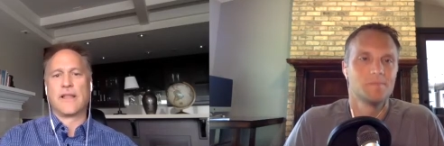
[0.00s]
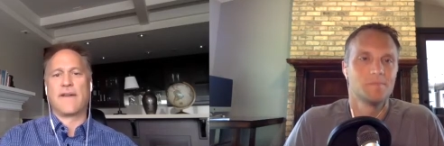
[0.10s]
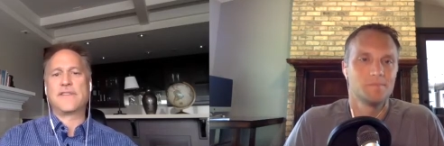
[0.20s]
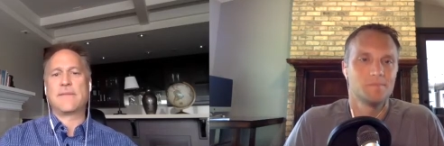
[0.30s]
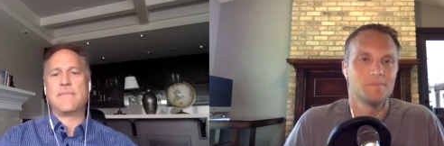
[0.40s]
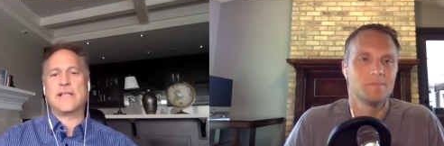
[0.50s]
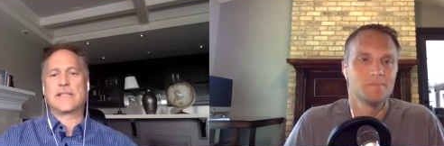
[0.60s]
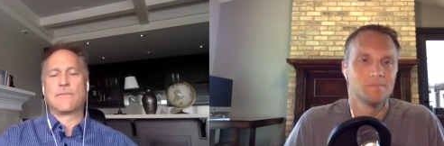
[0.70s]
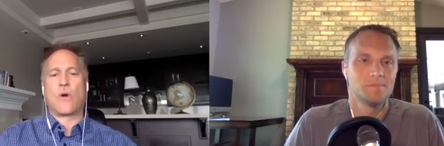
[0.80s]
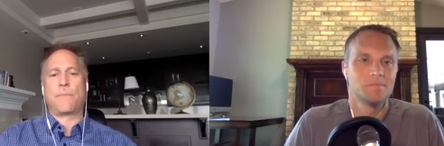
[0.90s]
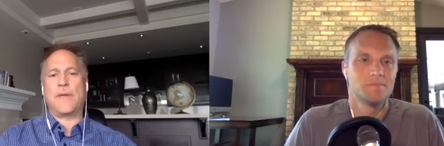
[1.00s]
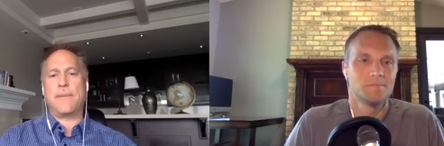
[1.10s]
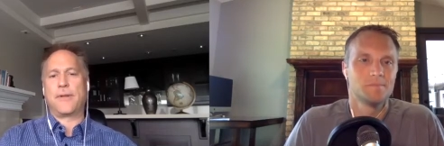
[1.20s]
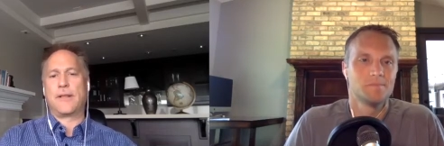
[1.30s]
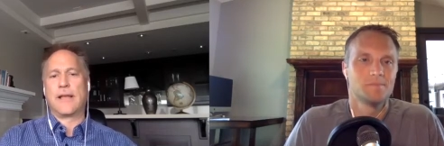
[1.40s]
Speaker 1: to meet some more
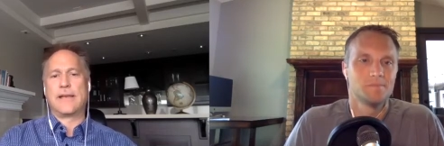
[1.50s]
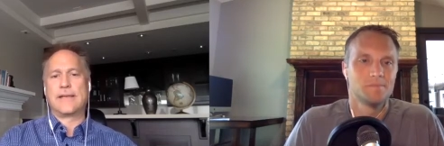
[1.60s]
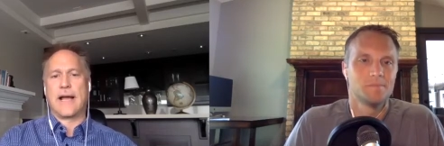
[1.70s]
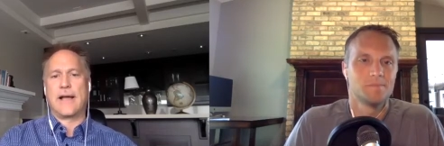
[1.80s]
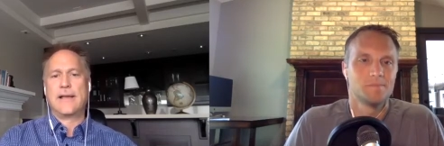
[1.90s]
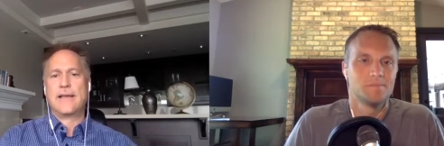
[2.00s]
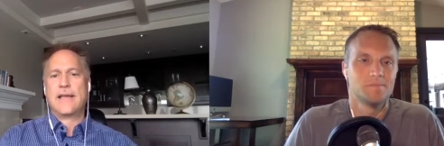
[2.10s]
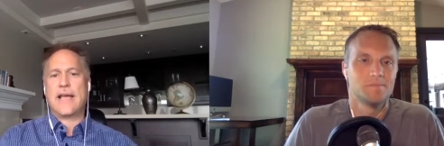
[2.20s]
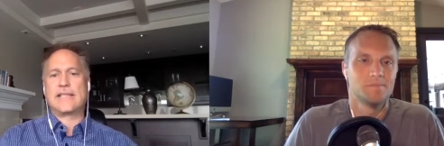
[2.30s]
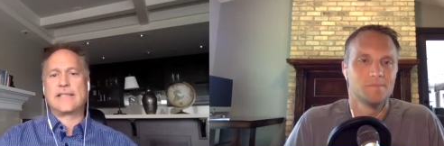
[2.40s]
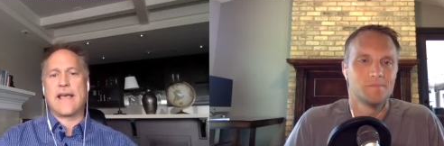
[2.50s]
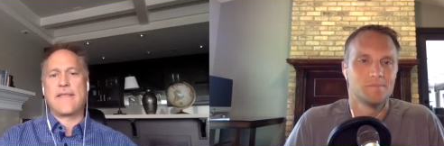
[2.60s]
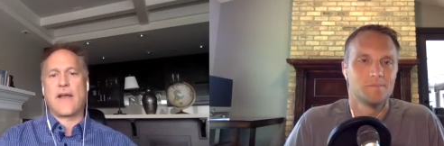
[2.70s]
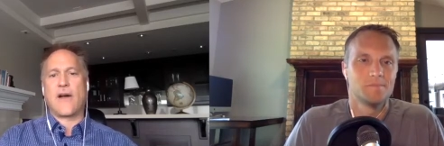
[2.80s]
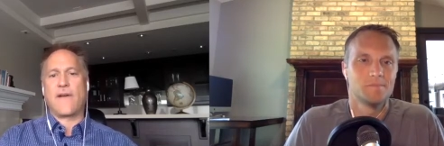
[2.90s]
people and uh, extend that
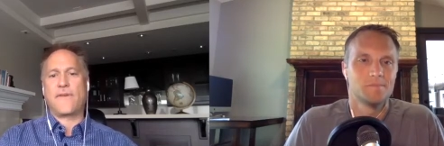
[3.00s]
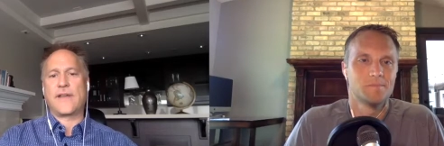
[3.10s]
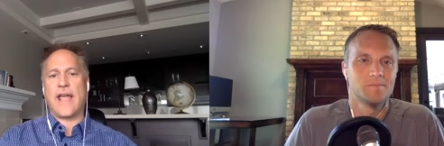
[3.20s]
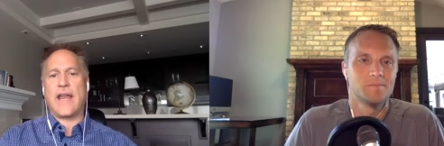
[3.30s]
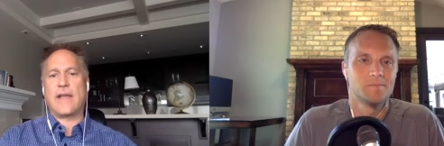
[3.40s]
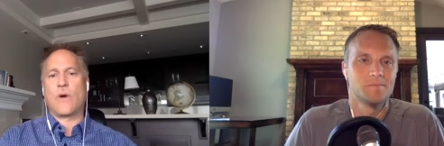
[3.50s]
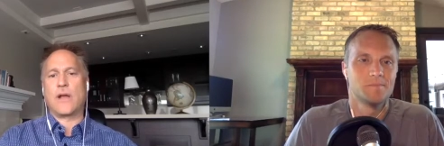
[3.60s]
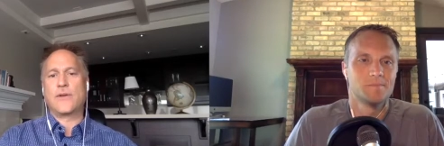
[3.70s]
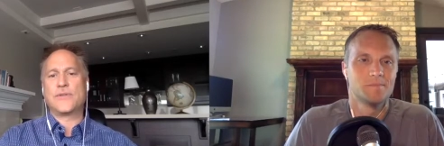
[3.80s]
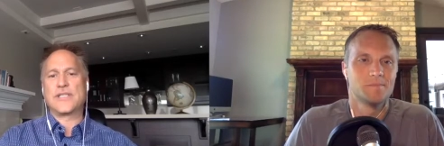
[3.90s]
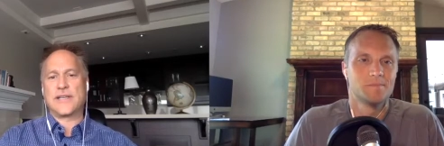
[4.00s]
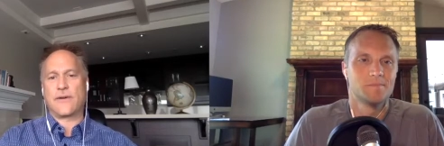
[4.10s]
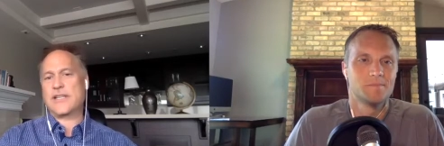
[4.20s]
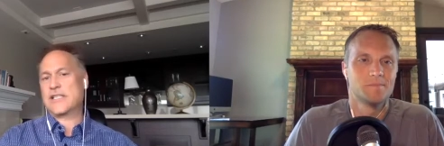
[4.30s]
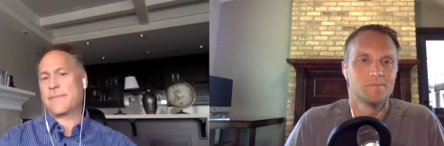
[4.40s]
offer to anyone who's
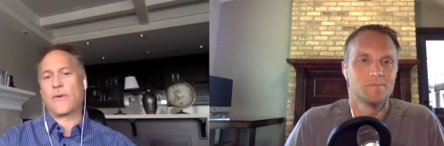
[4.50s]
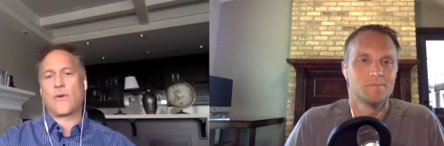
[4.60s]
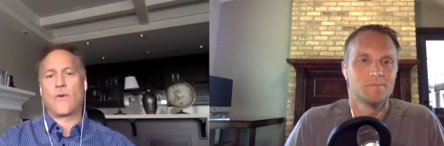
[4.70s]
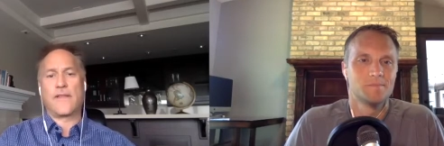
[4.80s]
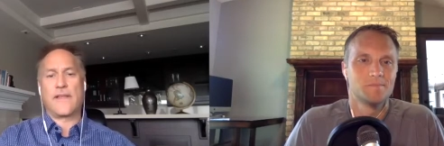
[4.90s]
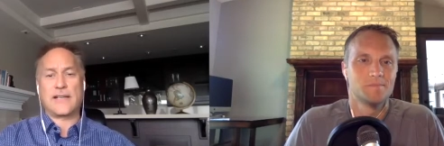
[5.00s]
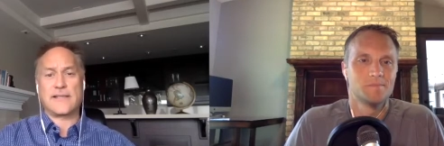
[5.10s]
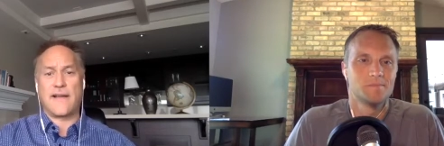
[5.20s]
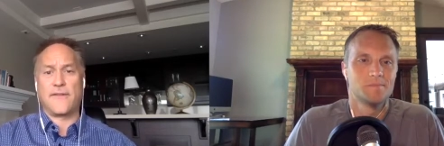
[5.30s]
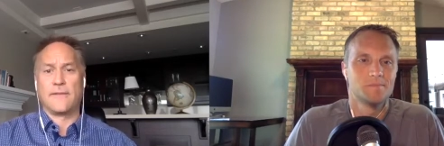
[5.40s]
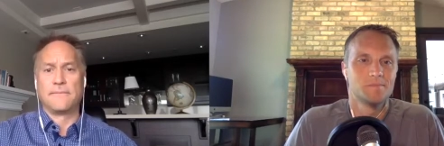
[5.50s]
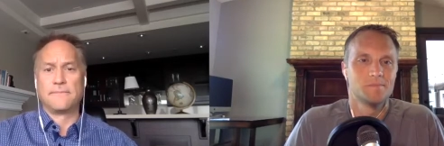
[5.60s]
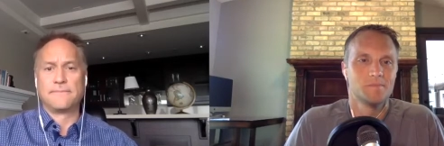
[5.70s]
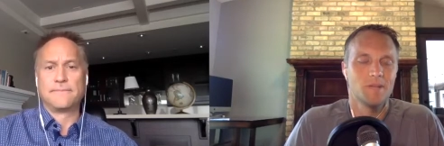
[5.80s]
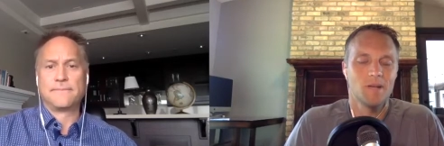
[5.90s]
serious about going to the next level.
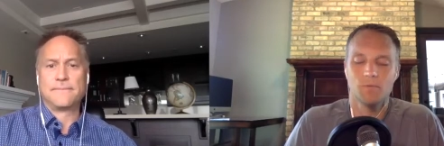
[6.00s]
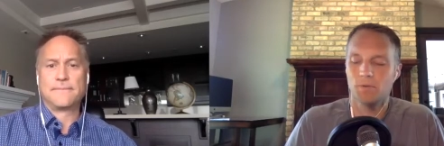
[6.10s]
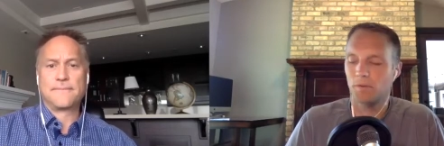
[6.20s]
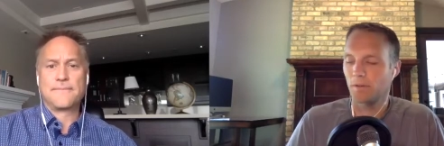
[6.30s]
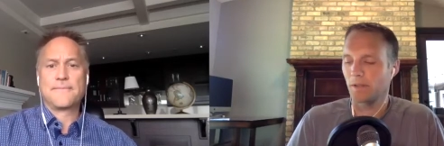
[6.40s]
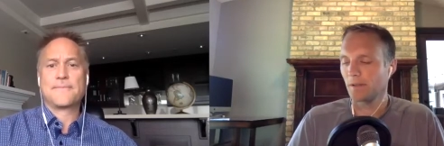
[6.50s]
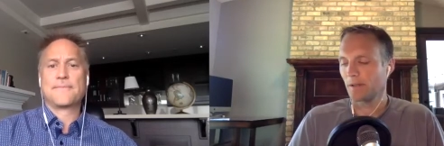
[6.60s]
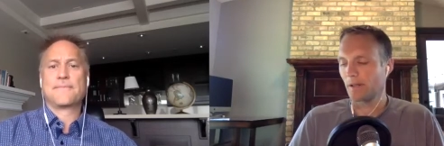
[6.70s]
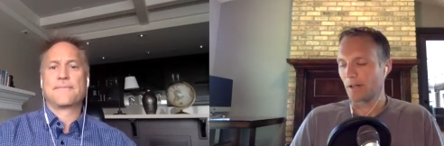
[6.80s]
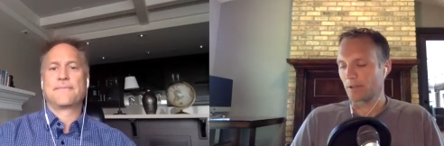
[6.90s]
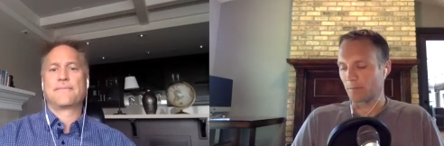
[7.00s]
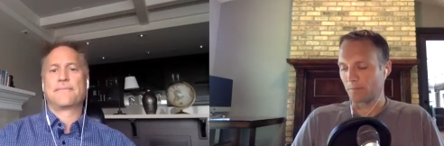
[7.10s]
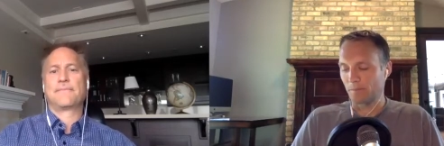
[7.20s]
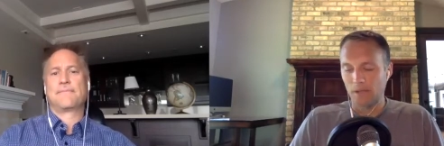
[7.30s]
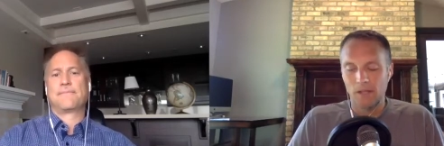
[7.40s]
Speaker 2: Absolutely. Awesome.
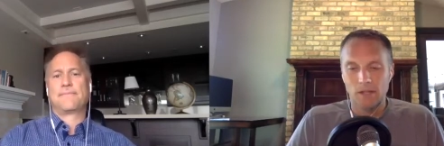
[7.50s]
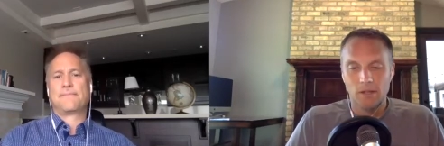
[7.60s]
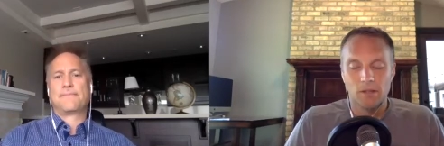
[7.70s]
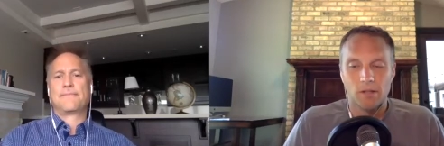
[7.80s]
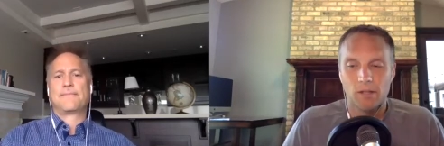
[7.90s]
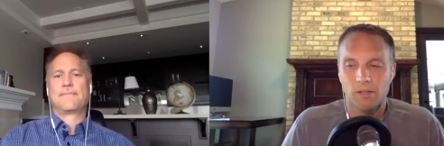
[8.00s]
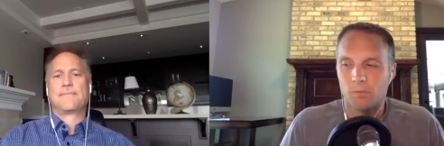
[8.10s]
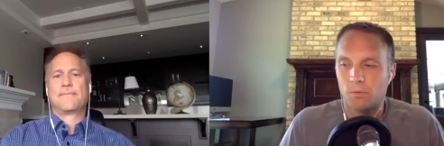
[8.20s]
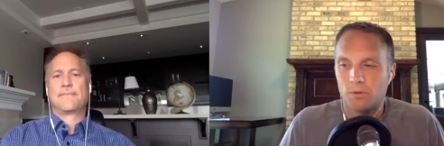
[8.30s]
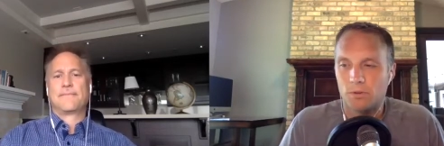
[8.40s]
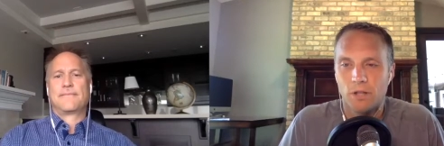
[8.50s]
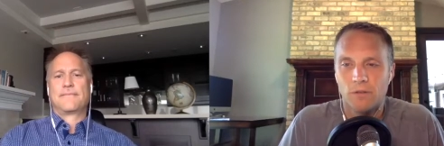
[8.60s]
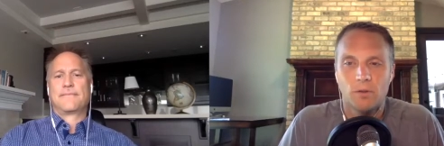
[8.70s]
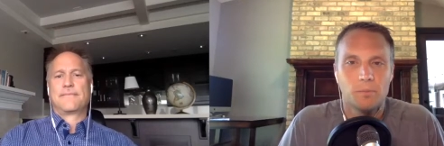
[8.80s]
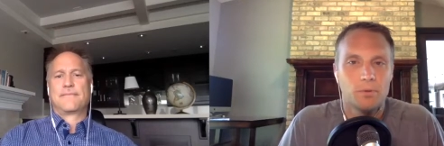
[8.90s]
Awesome. Well,
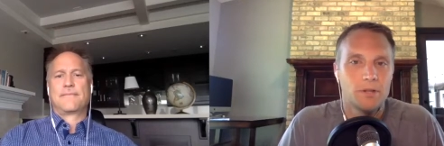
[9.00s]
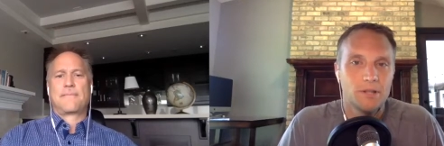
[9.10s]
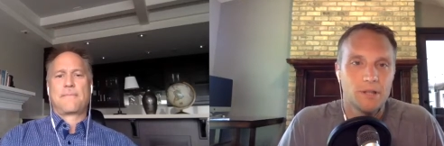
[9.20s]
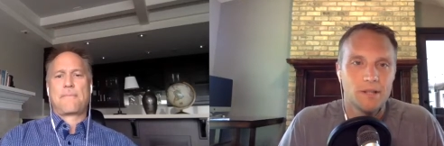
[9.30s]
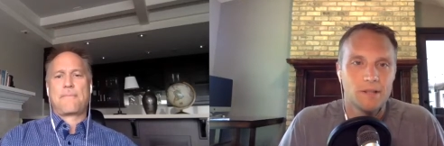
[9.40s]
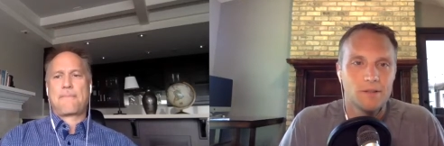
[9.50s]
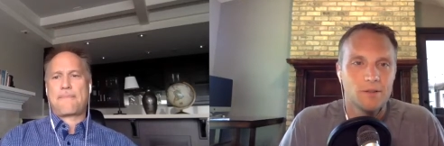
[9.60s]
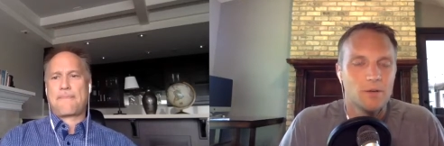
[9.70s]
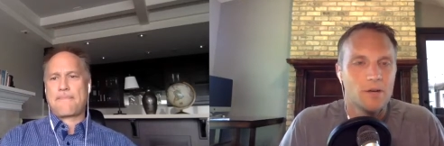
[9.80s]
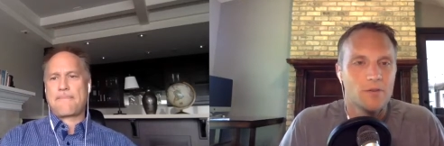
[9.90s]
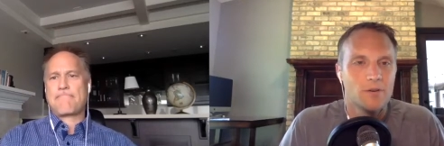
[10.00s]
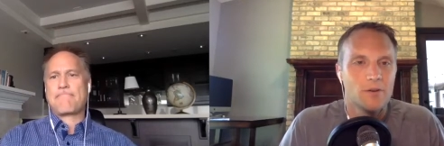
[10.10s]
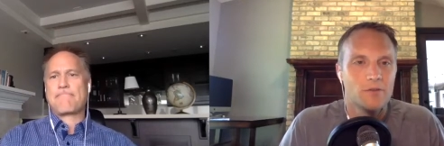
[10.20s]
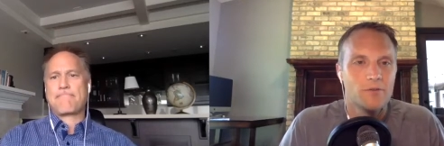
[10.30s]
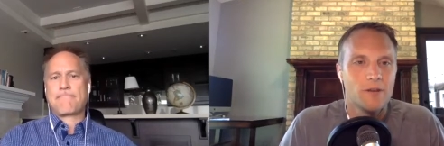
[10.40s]
Trevor, appreciate it. You have
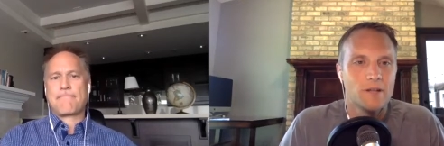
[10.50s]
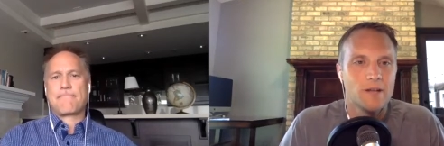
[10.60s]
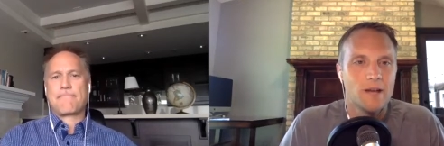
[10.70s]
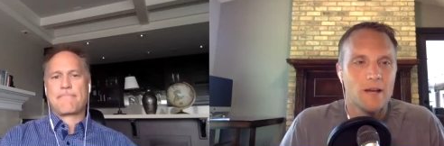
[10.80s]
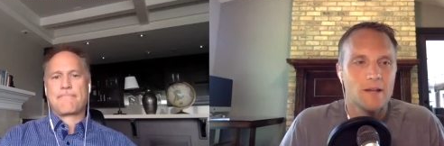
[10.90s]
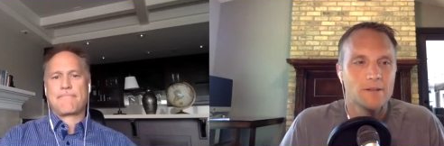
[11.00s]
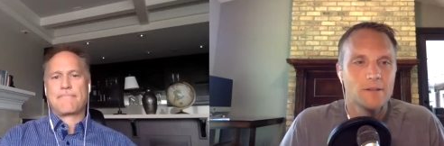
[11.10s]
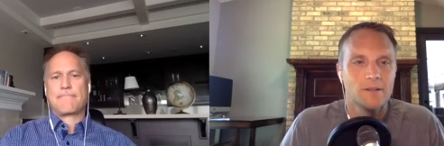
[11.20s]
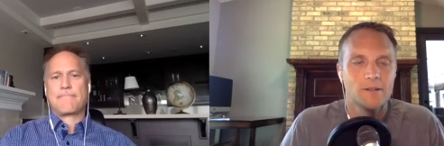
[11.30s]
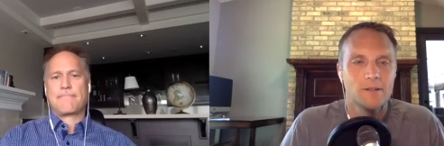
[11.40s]
a fantastic